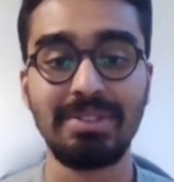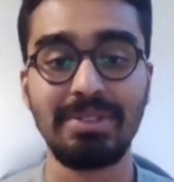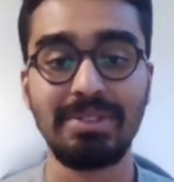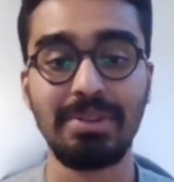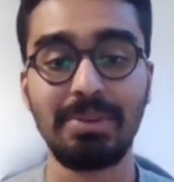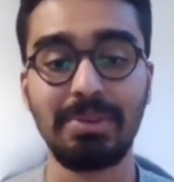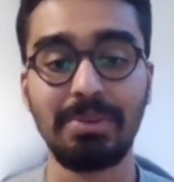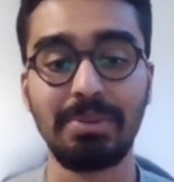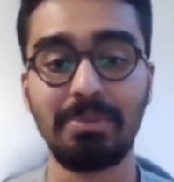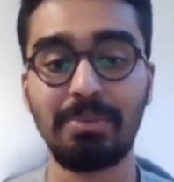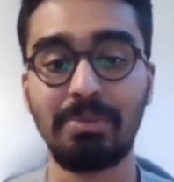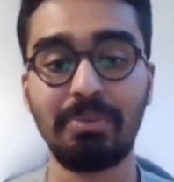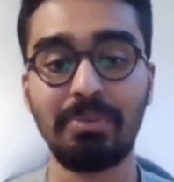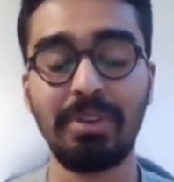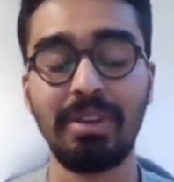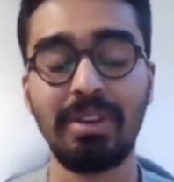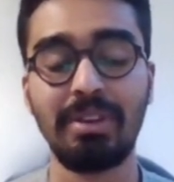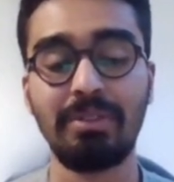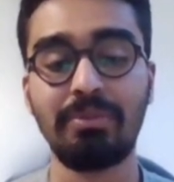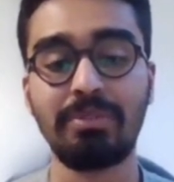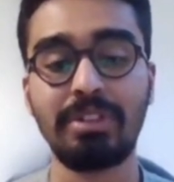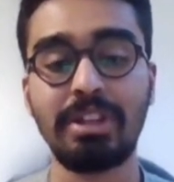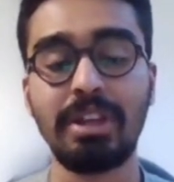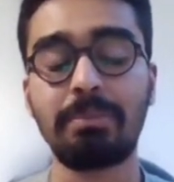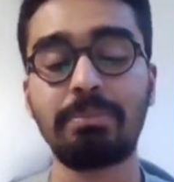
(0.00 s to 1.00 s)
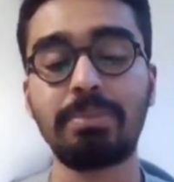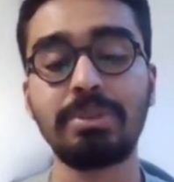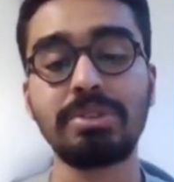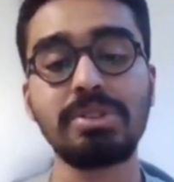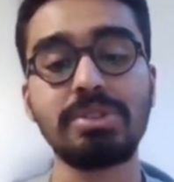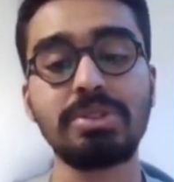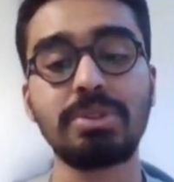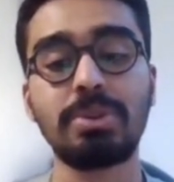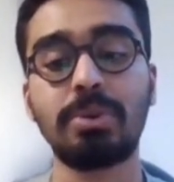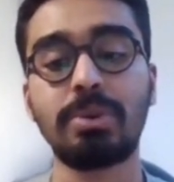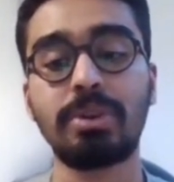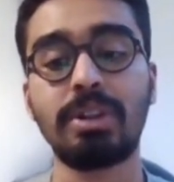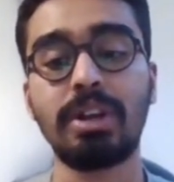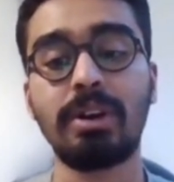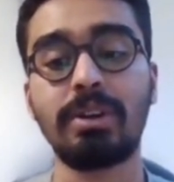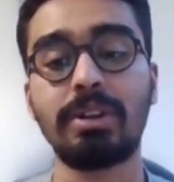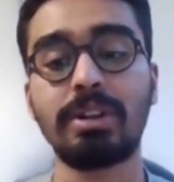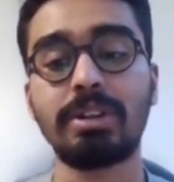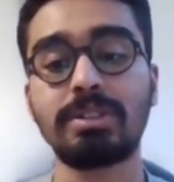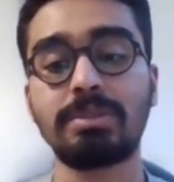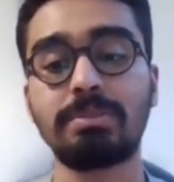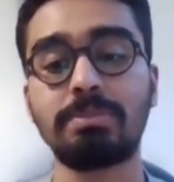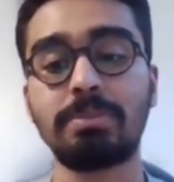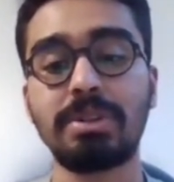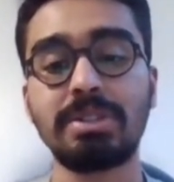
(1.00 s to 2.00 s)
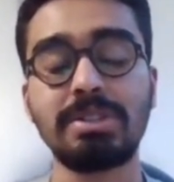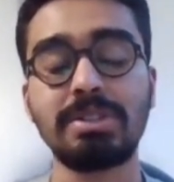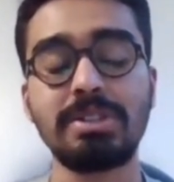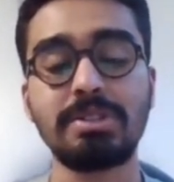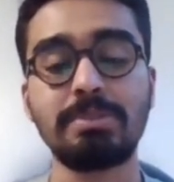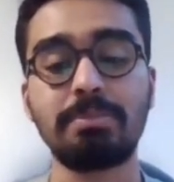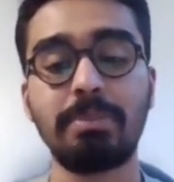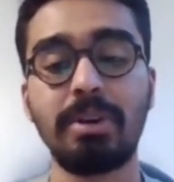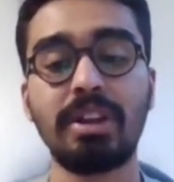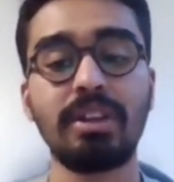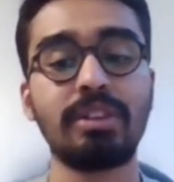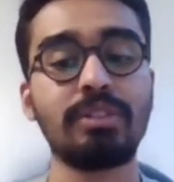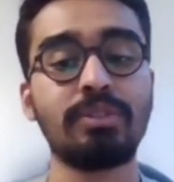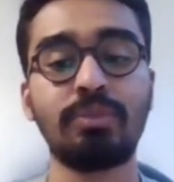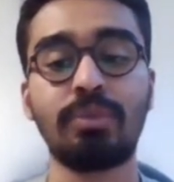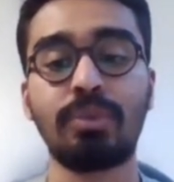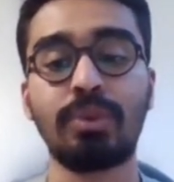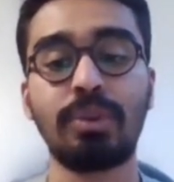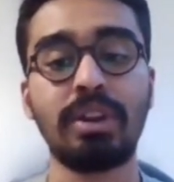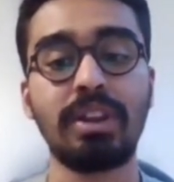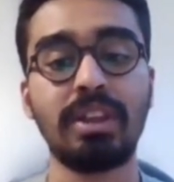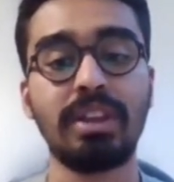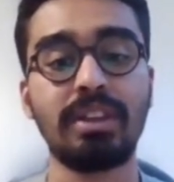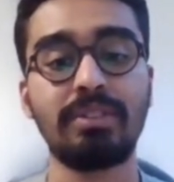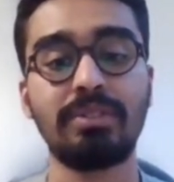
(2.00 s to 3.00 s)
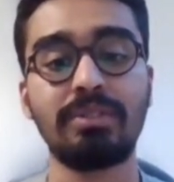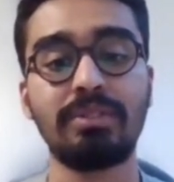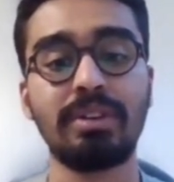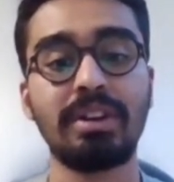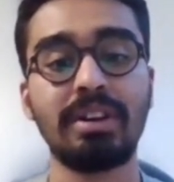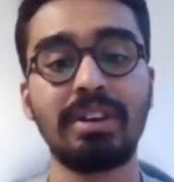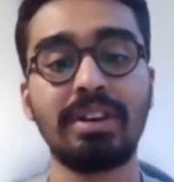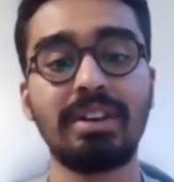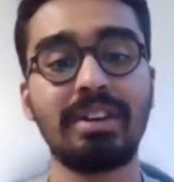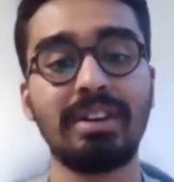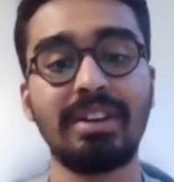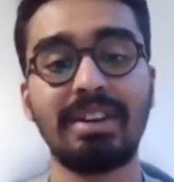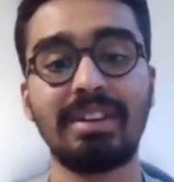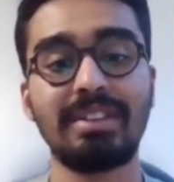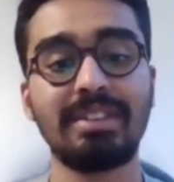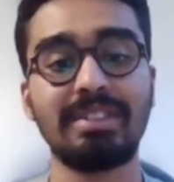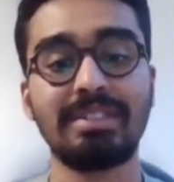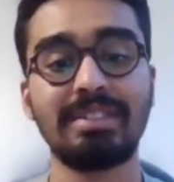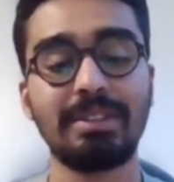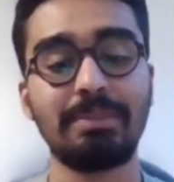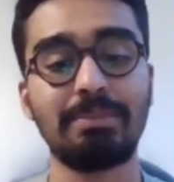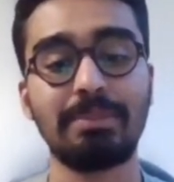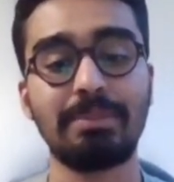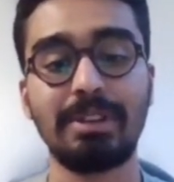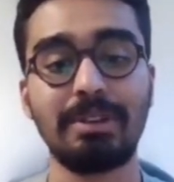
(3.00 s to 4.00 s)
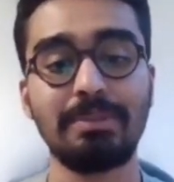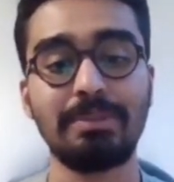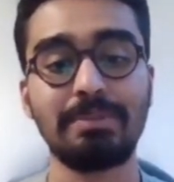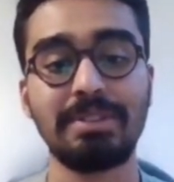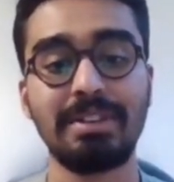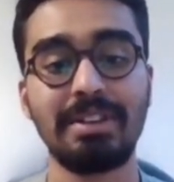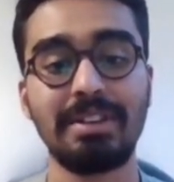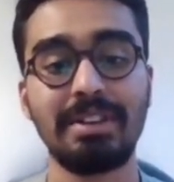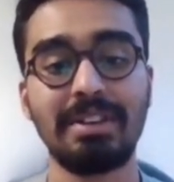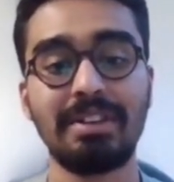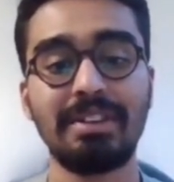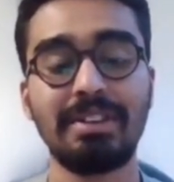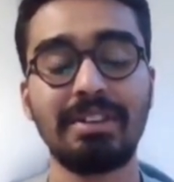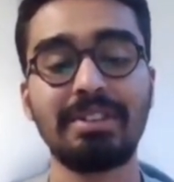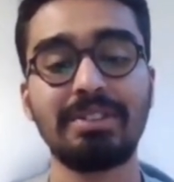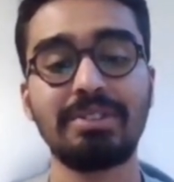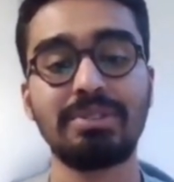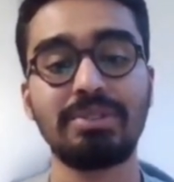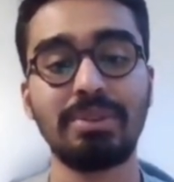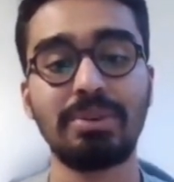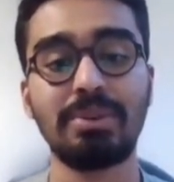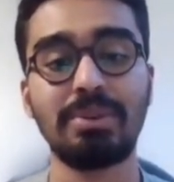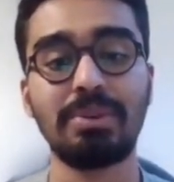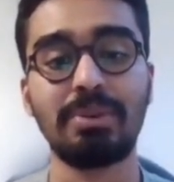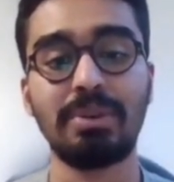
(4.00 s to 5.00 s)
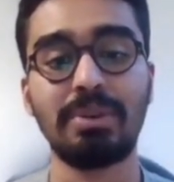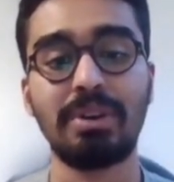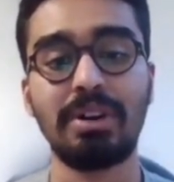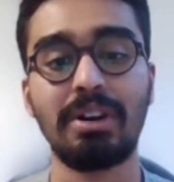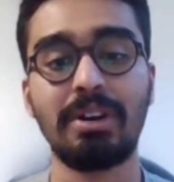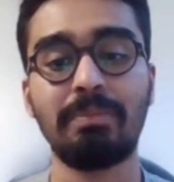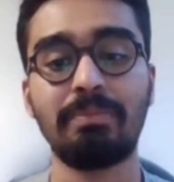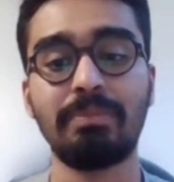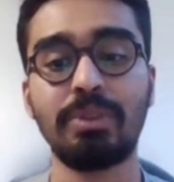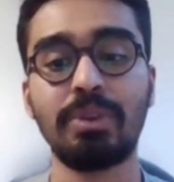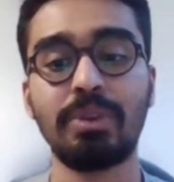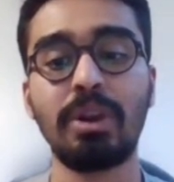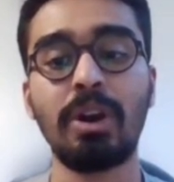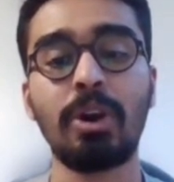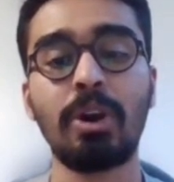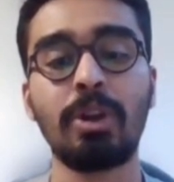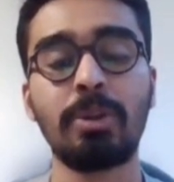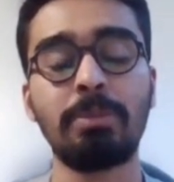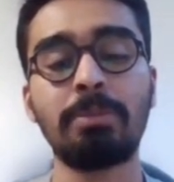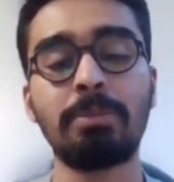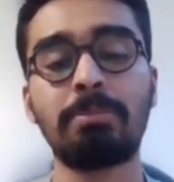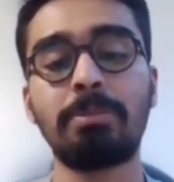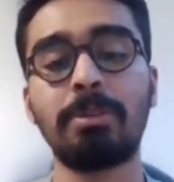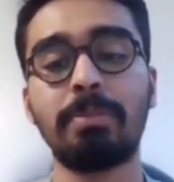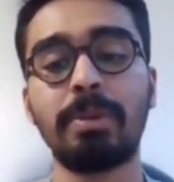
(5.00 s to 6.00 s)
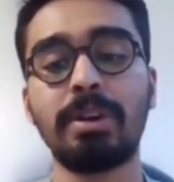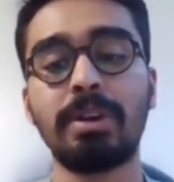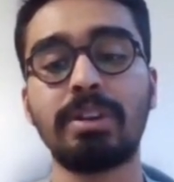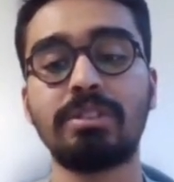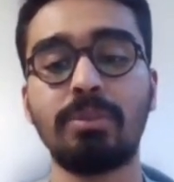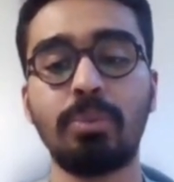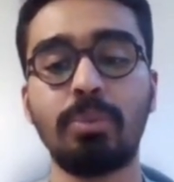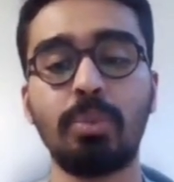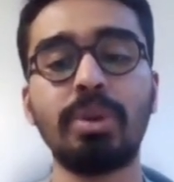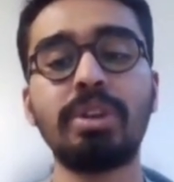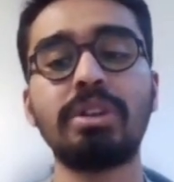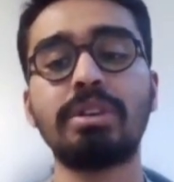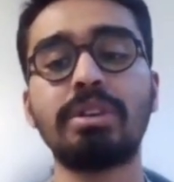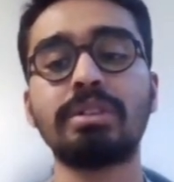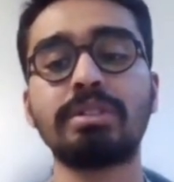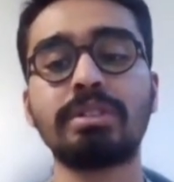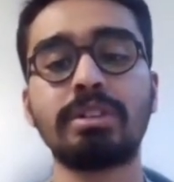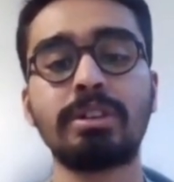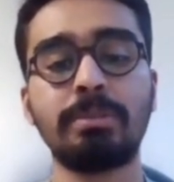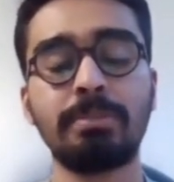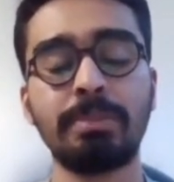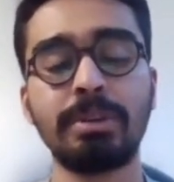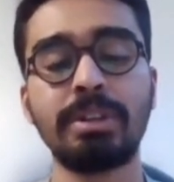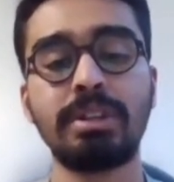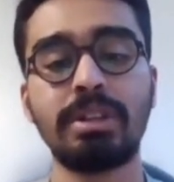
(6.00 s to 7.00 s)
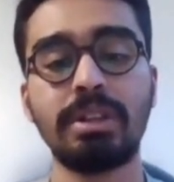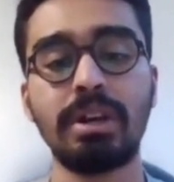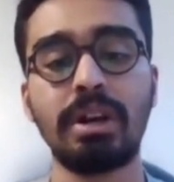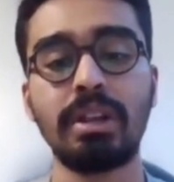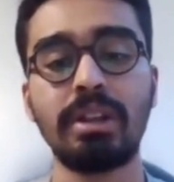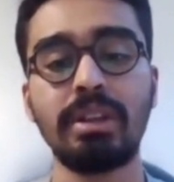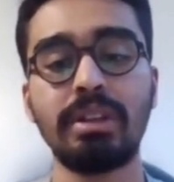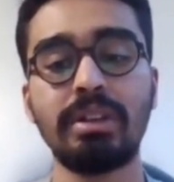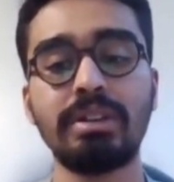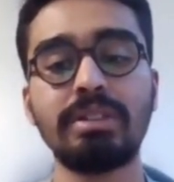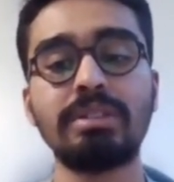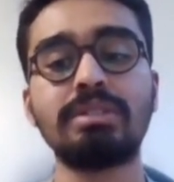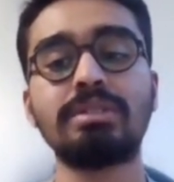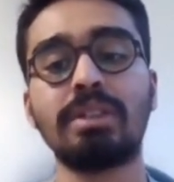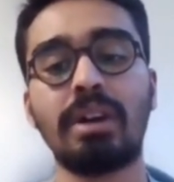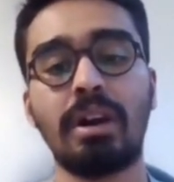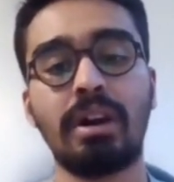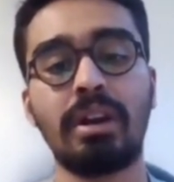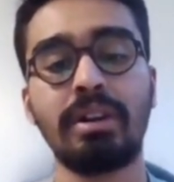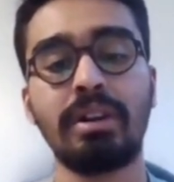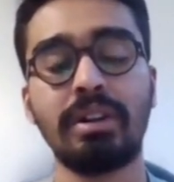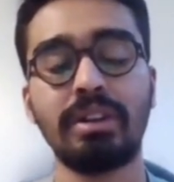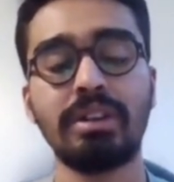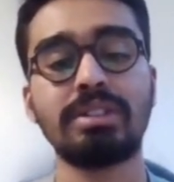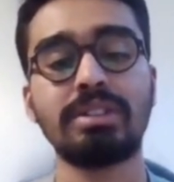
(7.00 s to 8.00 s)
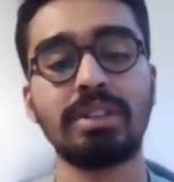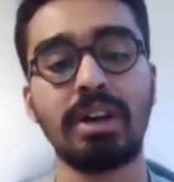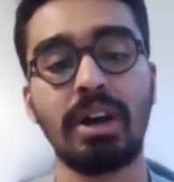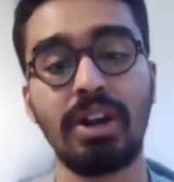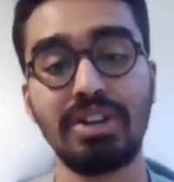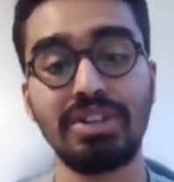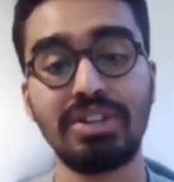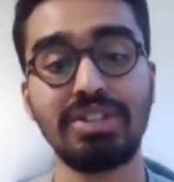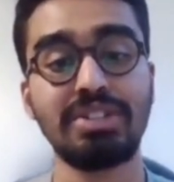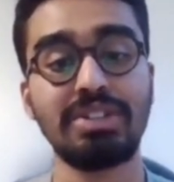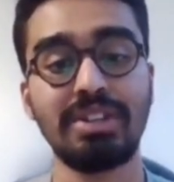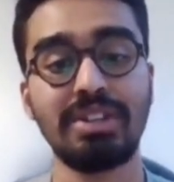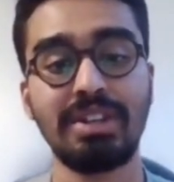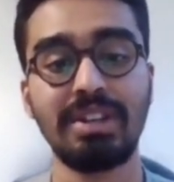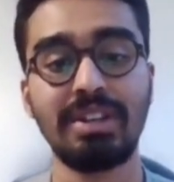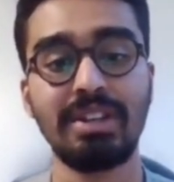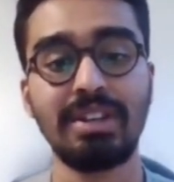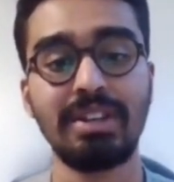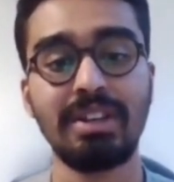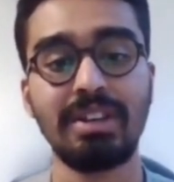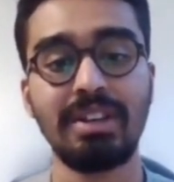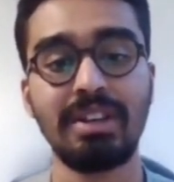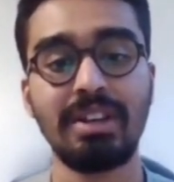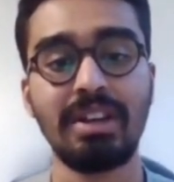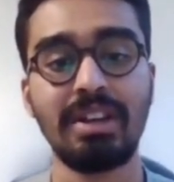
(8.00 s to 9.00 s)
so temperatures go down as much as minus 40 uh, right. sometimes so uh, you got to be prepared the winters are a bit dull it's hard it's harsh right